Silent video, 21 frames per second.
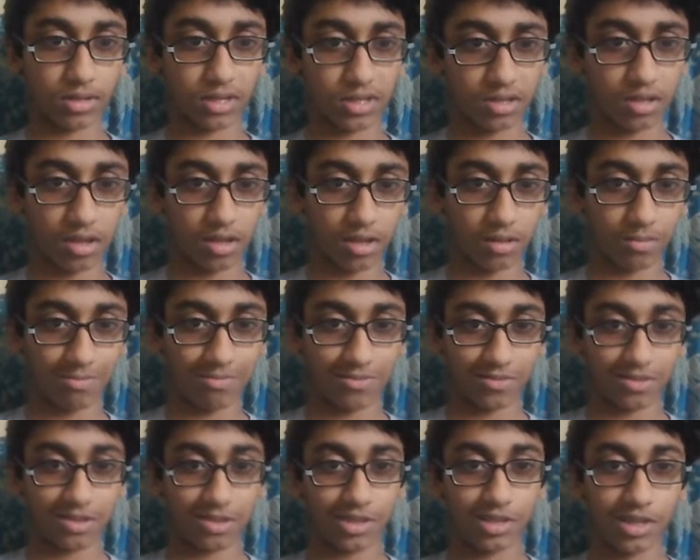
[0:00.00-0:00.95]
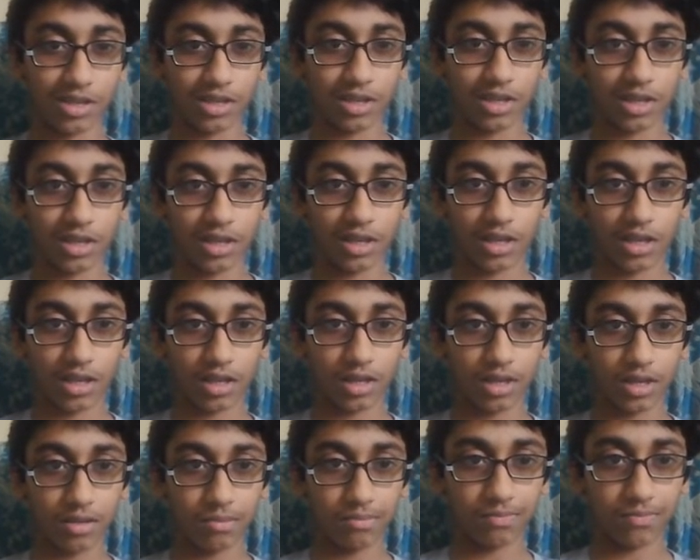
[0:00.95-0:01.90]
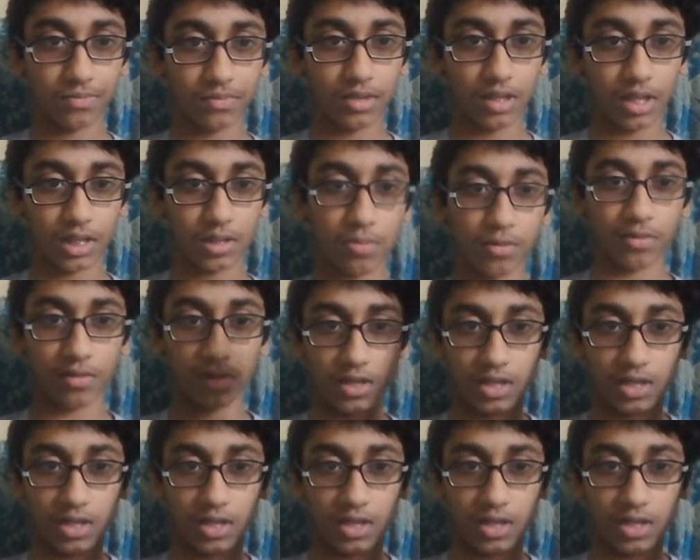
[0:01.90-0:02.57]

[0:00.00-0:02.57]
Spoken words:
It's not helpful. Let's prove this